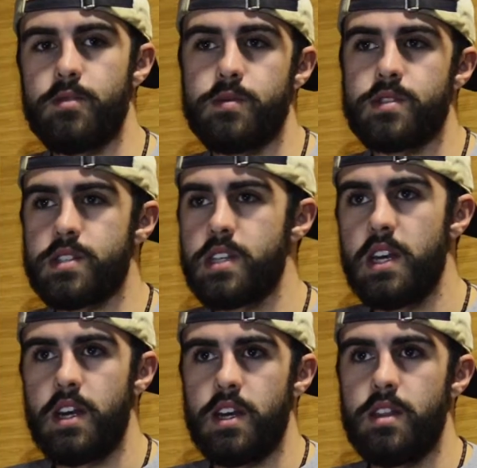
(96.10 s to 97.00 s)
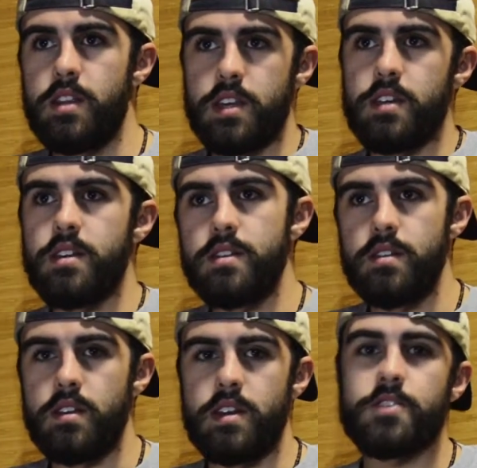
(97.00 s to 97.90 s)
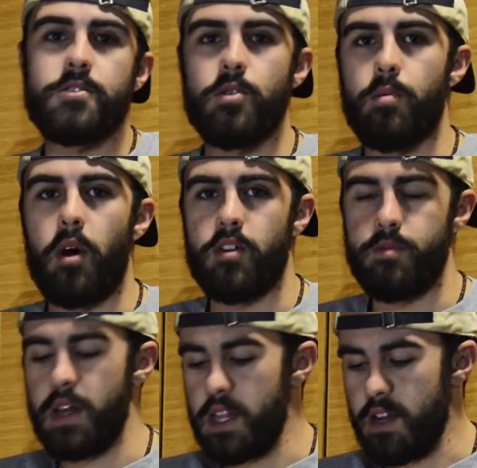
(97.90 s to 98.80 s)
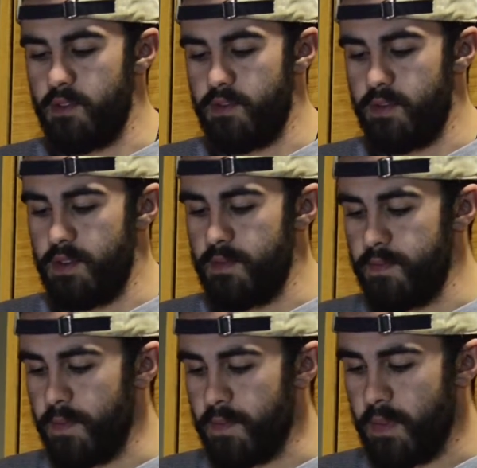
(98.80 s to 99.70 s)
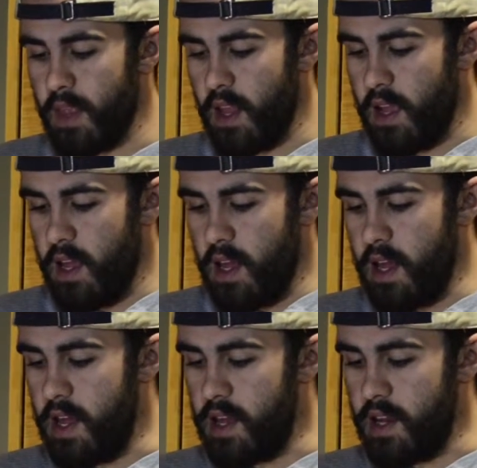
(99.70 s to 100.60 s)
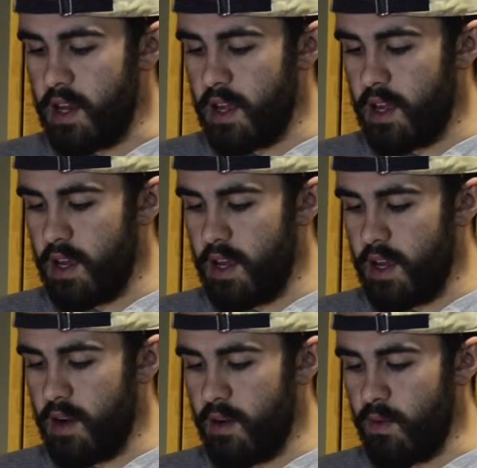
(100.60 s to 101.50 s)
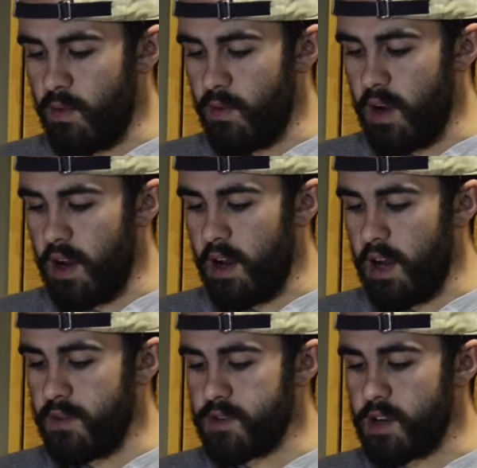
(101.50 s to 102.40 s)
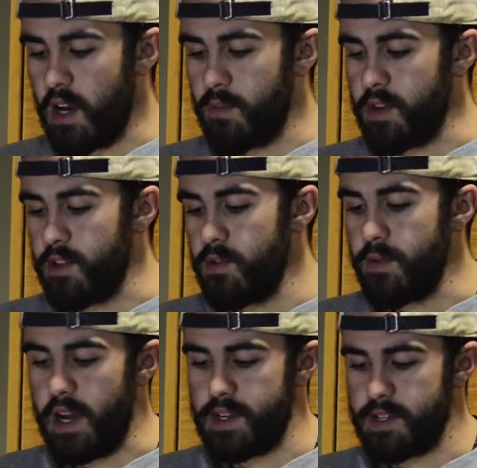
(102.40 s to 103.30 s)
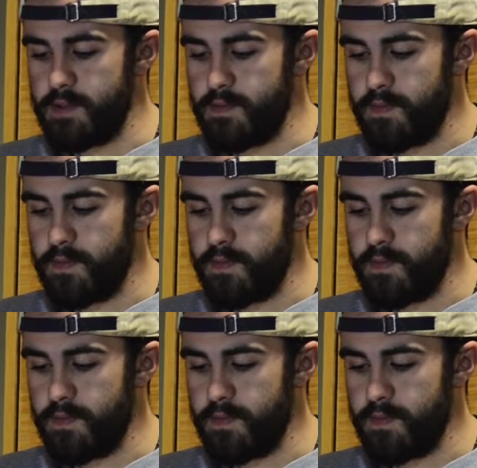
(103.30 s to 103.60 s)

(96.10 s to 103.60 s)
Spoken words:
It was the integral part of my life. And after coming to UMass,